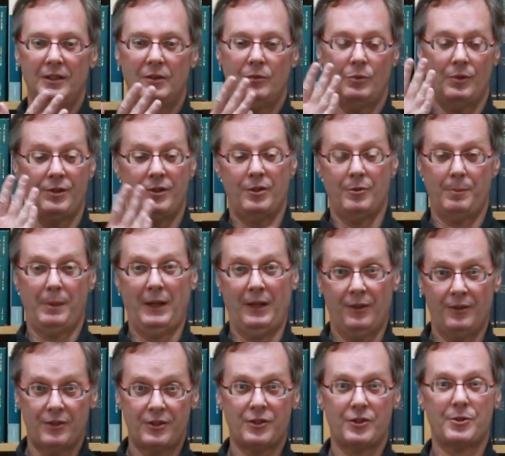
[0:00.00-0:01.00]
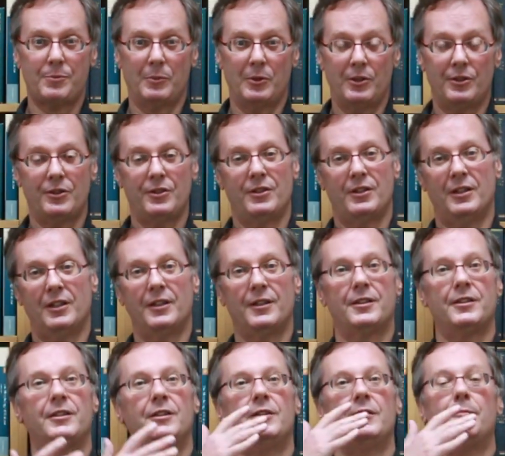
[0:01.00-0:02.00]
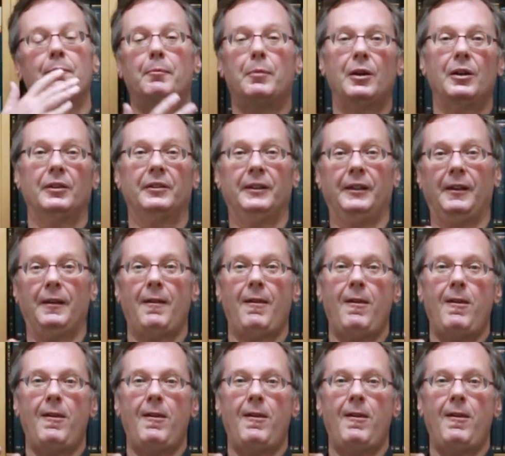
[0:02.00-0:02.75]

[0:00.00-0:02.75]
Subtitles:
whether your parents are smart or not, partly.